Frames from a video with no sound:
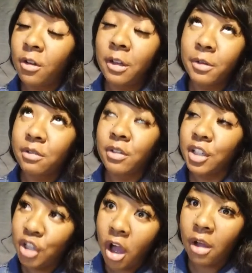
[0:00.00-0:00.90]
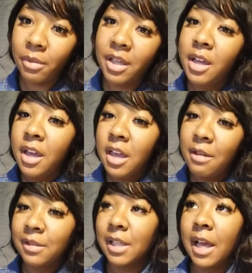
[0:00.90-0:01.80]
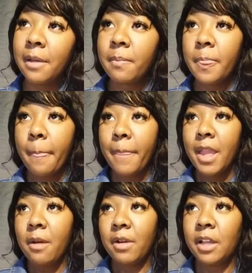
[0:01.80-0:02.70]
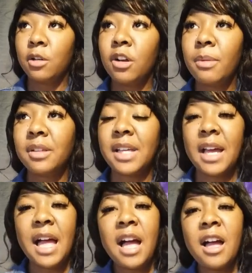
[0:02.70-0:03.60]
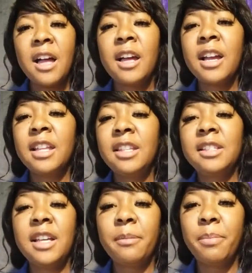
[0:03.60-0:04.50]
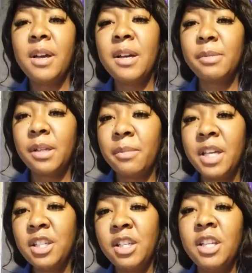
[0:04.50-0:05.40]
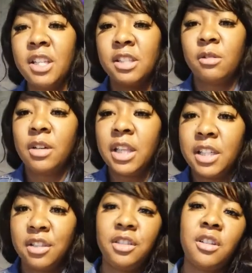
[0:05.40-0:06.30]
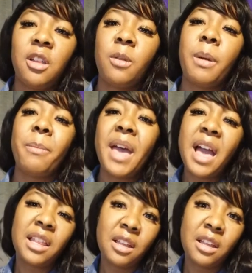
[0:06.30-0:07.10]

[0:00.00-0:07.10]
Well, he wasn't really shocked, but he was like, when I told him, I was like, I got these like bumps and I'm itching and these little clusters all on my back.